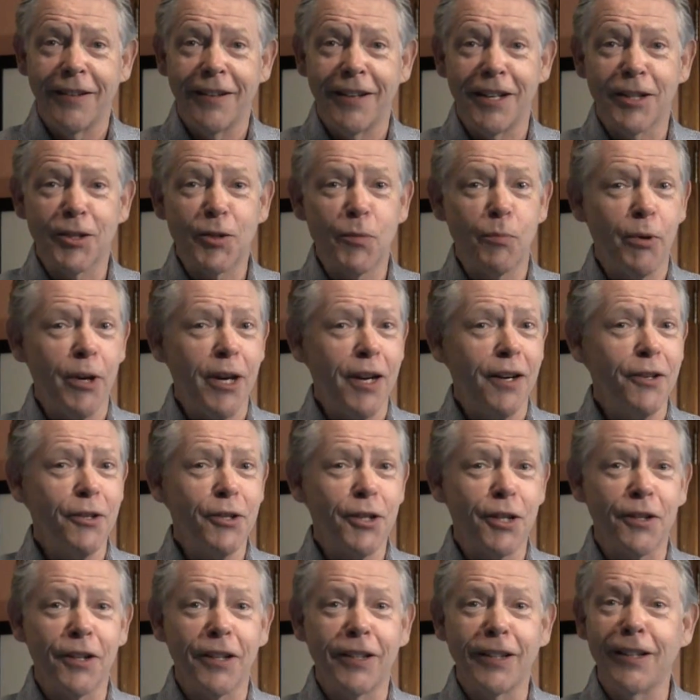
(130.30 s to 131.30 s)
It's better
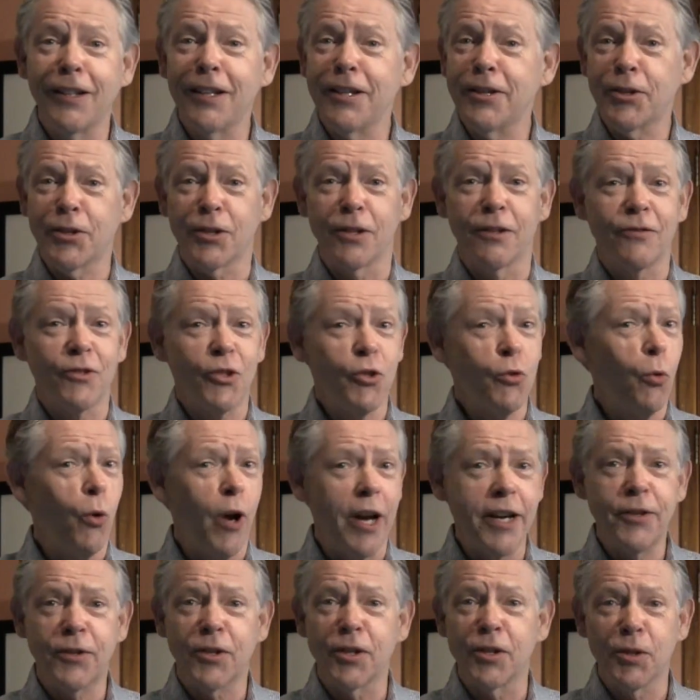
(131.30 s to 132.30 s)
to listen
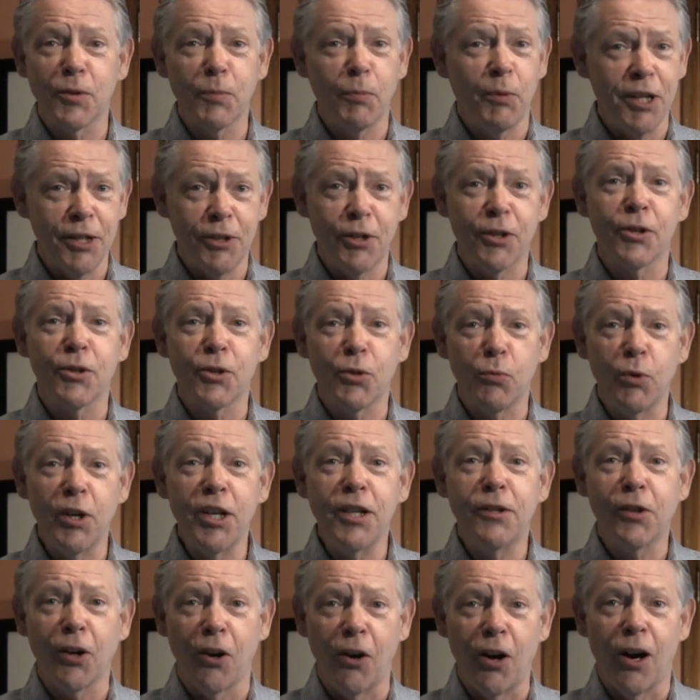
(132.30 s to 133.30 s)
twice as much as
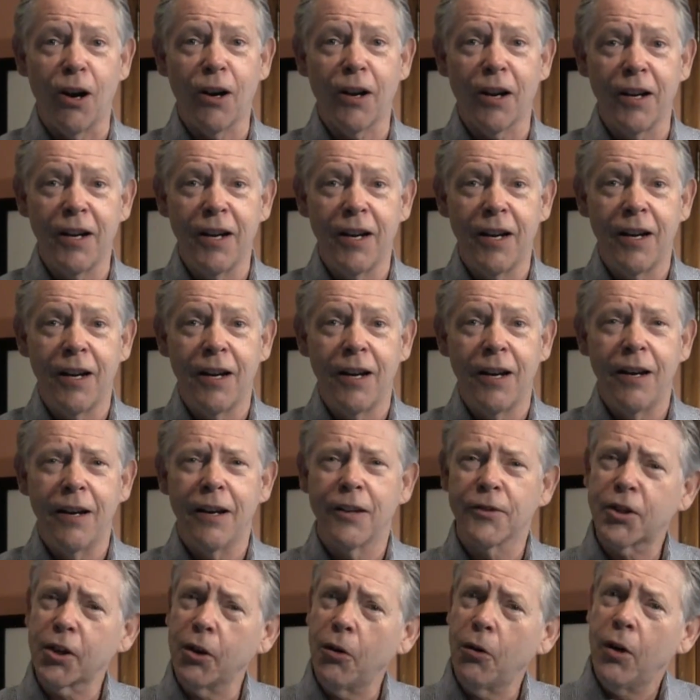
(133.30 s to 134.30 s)
we talk.
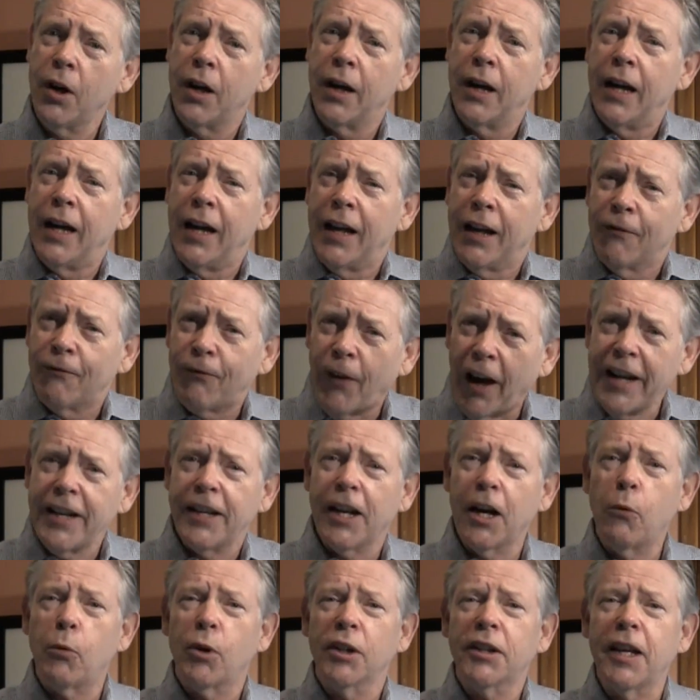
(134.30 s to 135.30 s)
And so
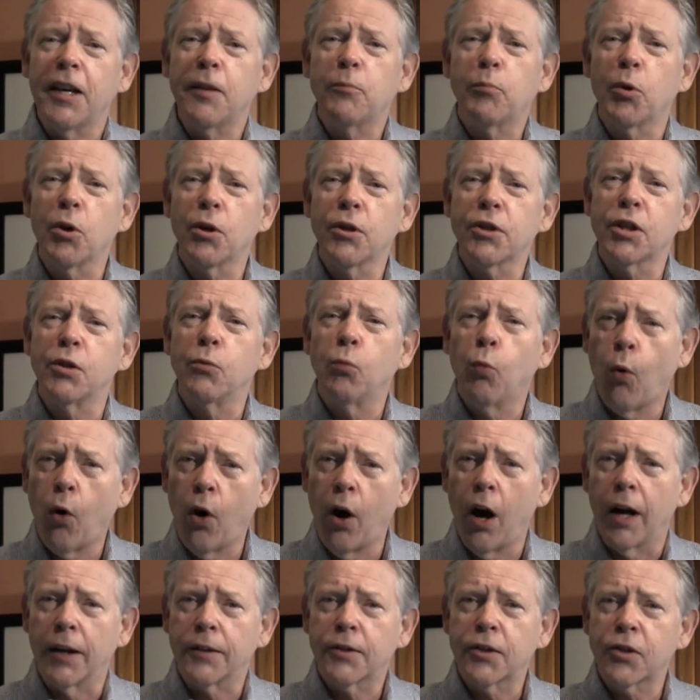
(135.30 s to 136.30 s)
find out what that person
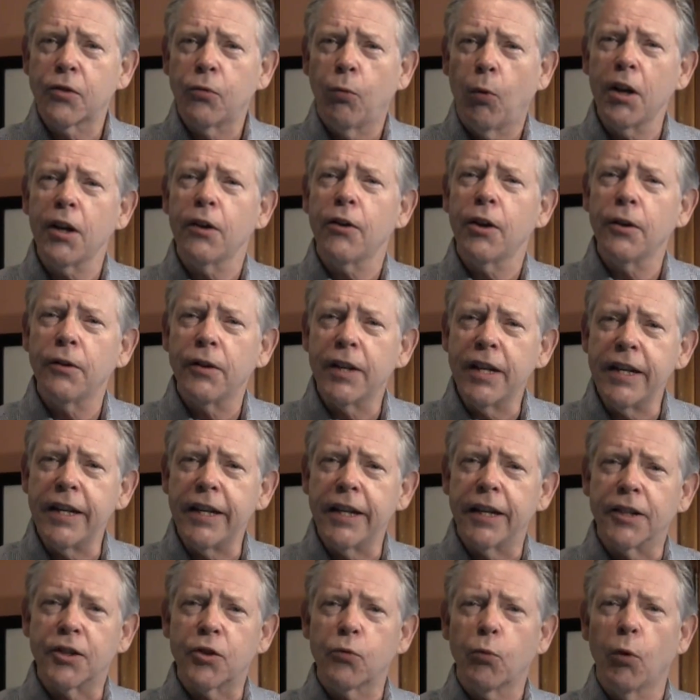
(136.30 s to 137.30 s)
wants. What are their
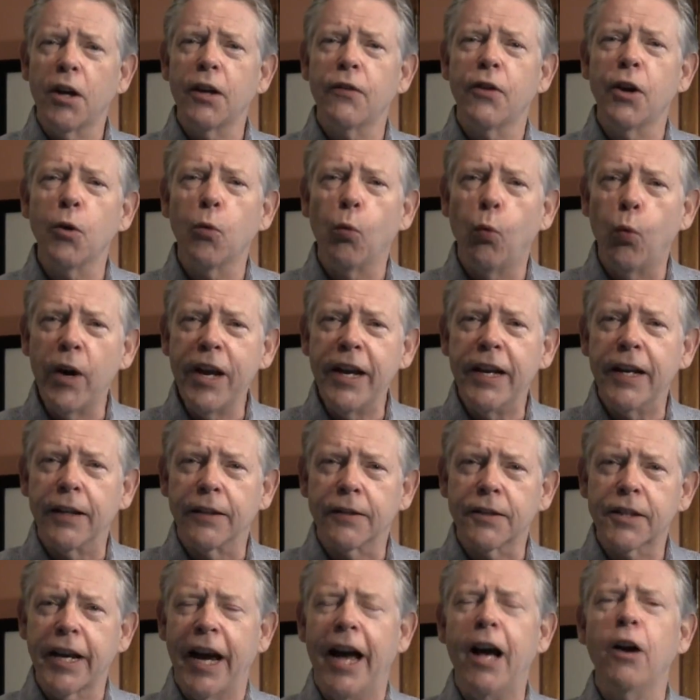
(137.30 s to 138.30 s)
needs? What are their
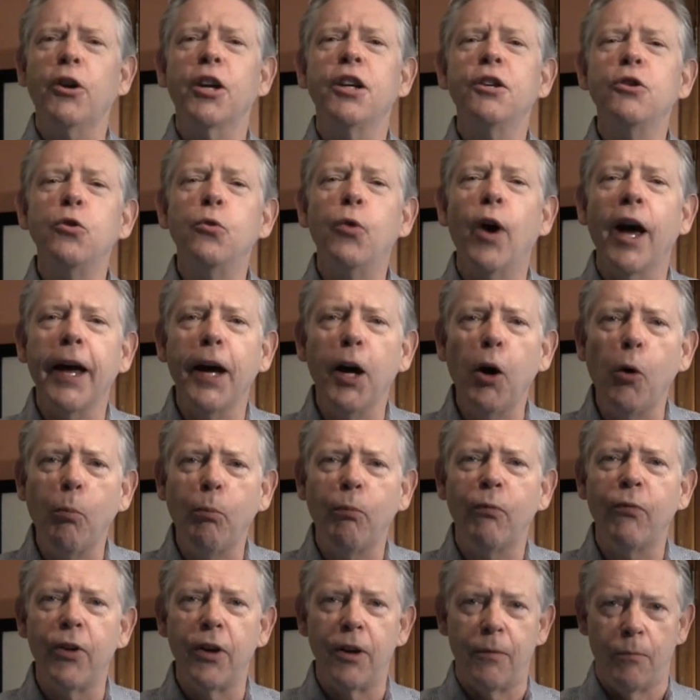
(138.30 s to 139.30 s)
wins? How can you
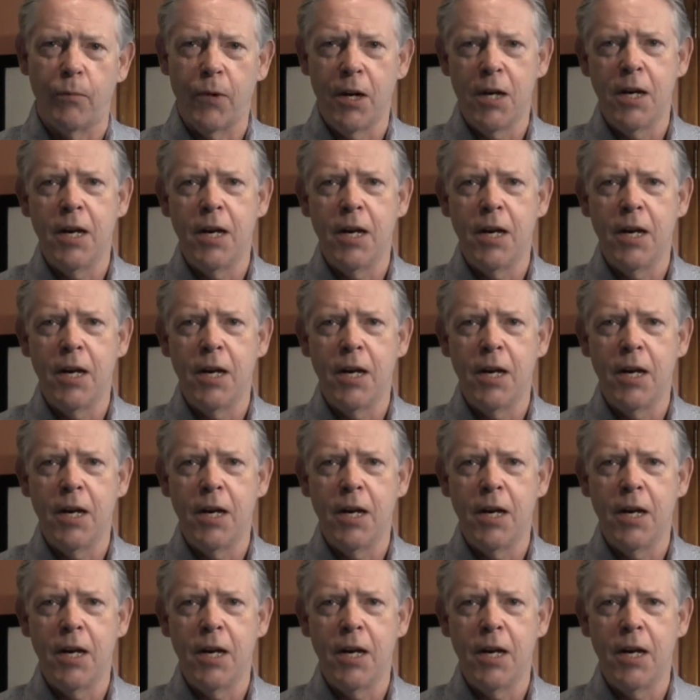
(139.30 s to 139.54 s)
help them?